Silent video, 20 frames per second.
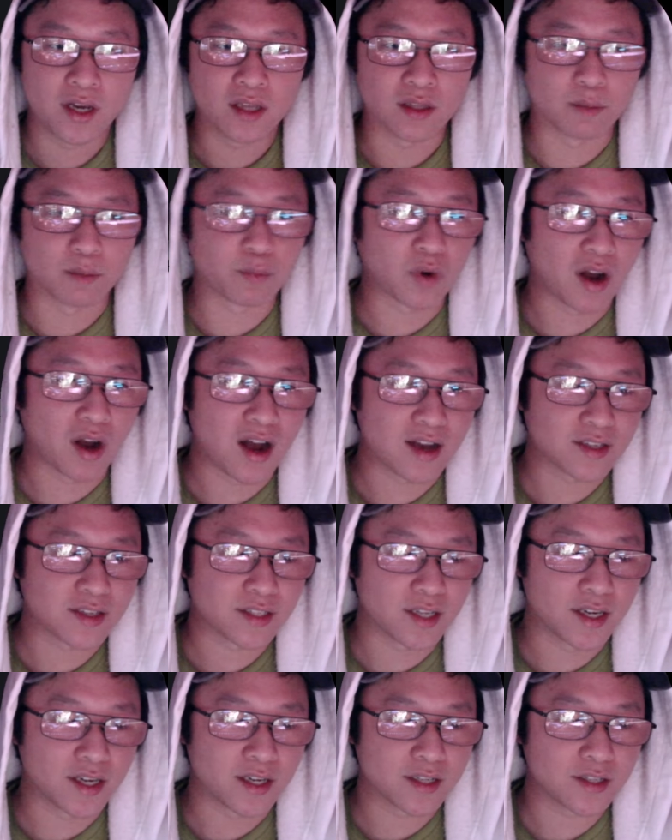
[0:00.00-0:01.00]

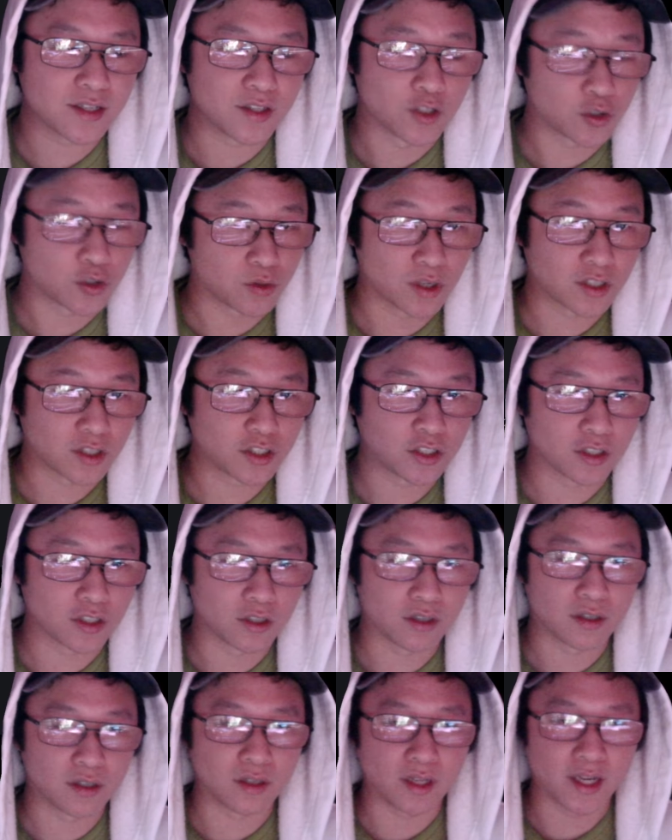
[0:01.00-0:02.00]
process, the
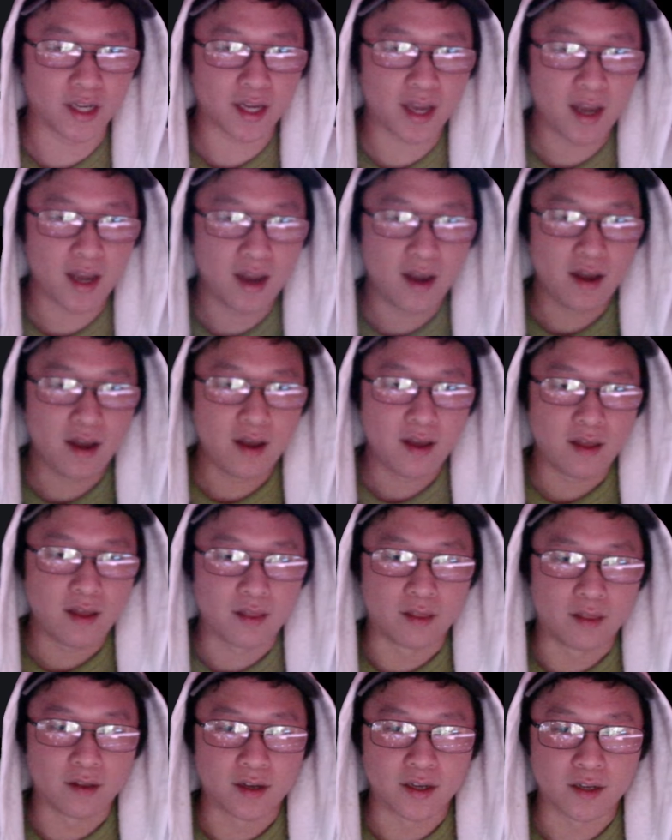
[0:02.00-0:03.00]
structure, and like
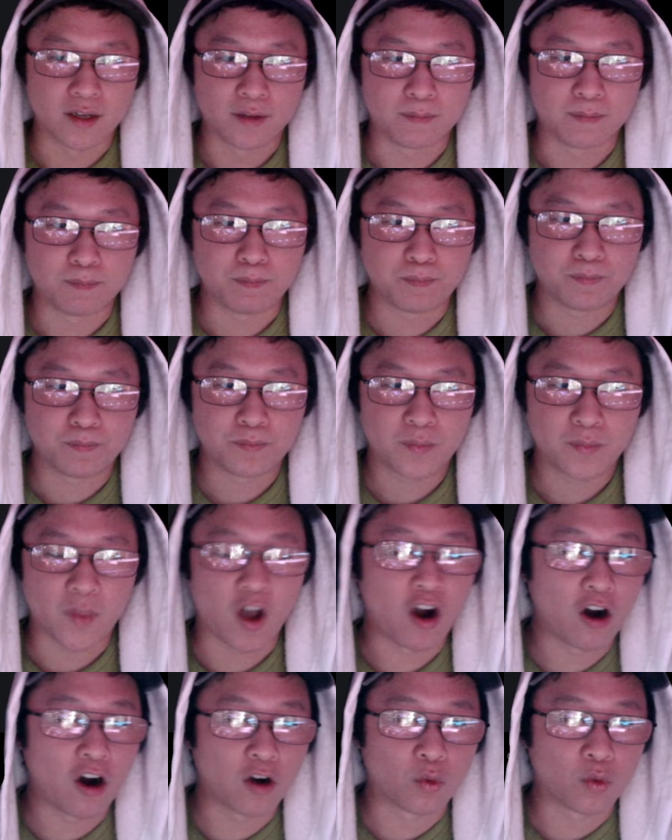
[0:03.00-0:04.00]
the
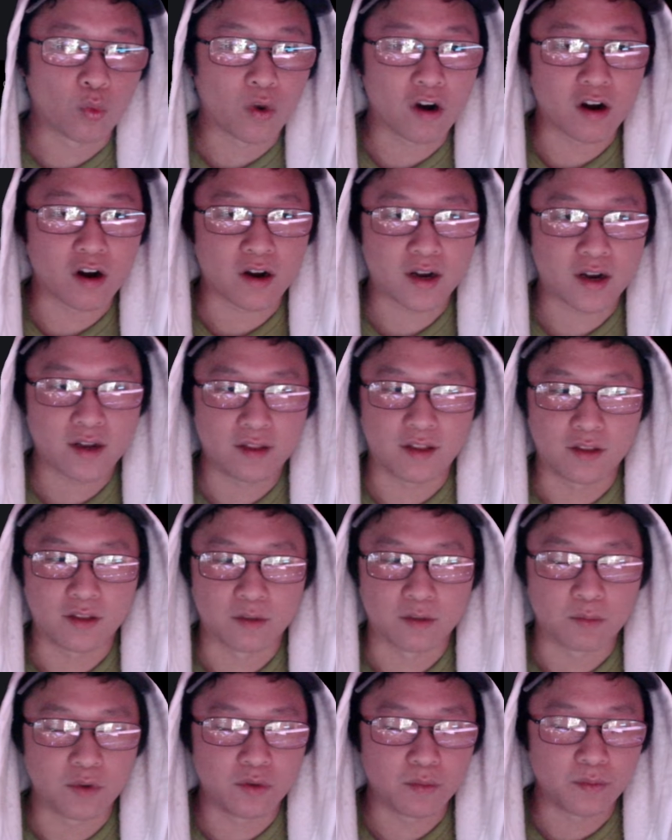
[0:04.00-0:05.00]
hard work
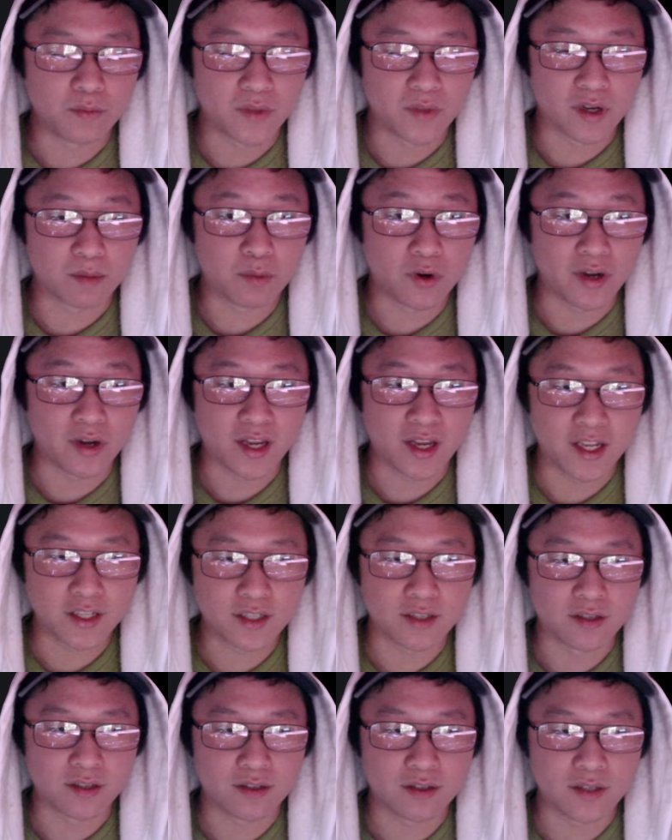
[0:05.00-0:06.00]
that they're putting
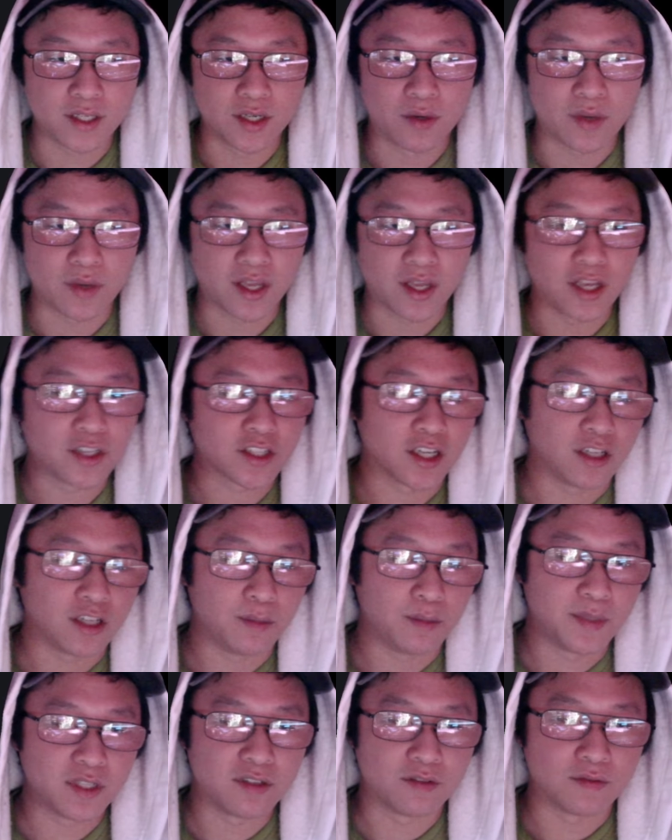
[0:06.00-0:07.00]
into each
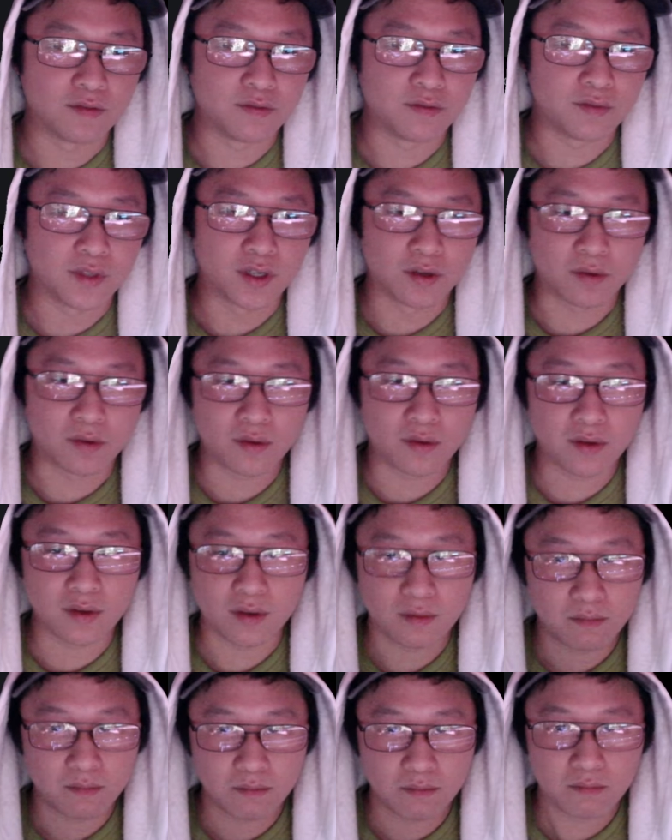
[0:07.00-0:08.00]
element of the
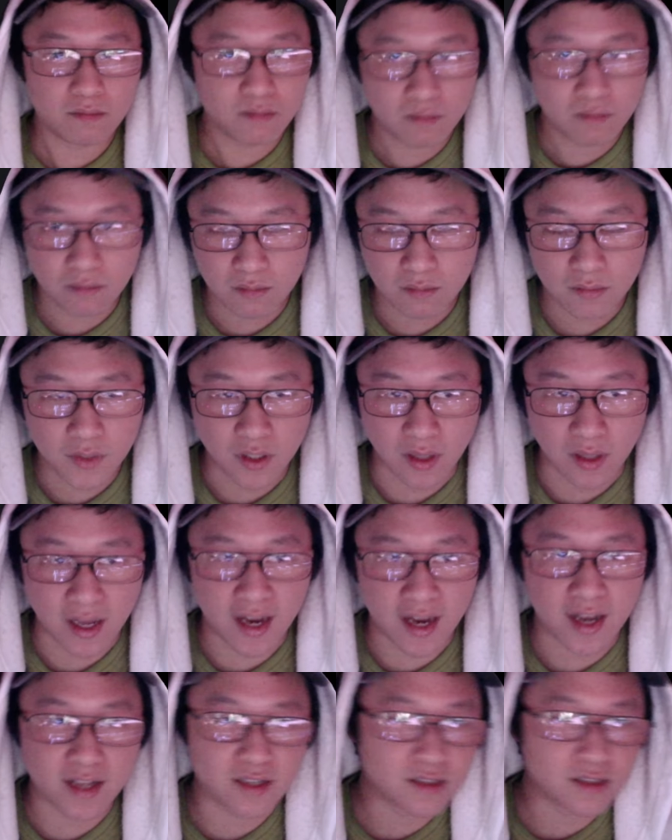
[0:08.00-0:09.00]

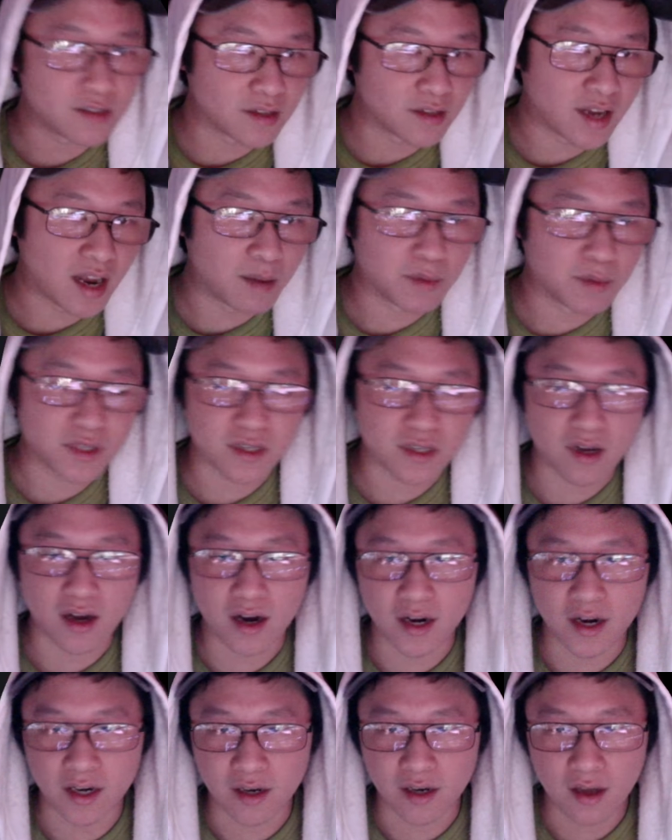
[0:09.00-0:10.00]
lands, the game
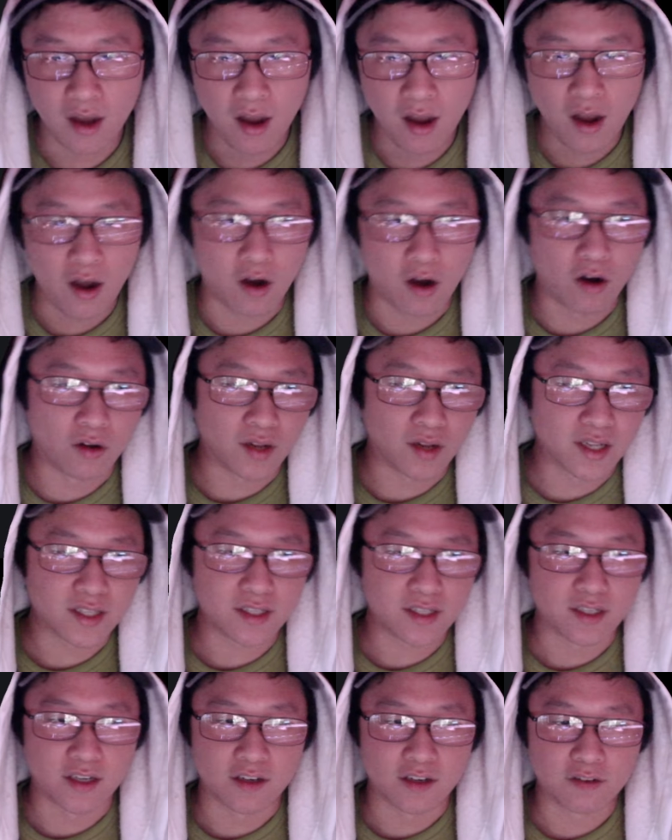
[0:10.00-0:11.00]
design, and all that
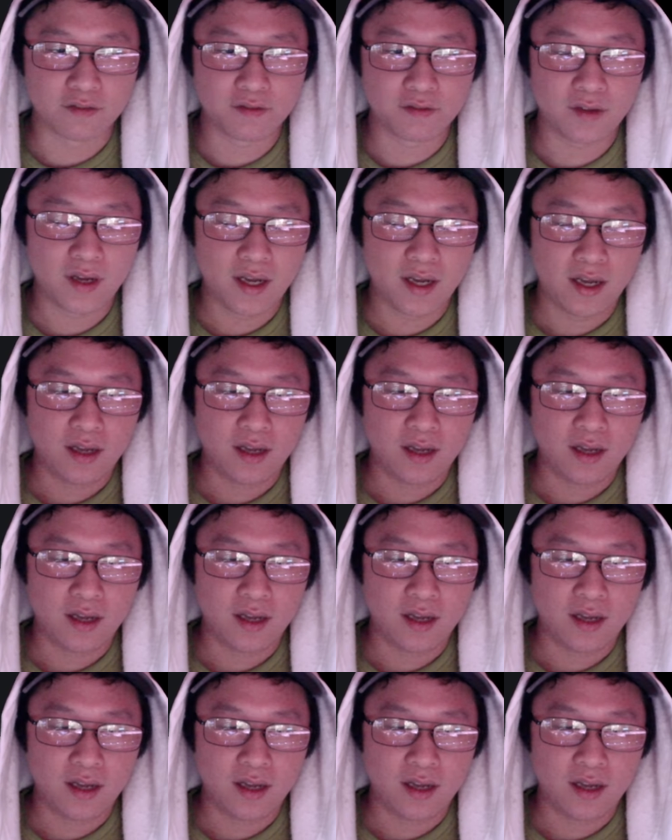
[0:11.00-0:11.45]
stuff.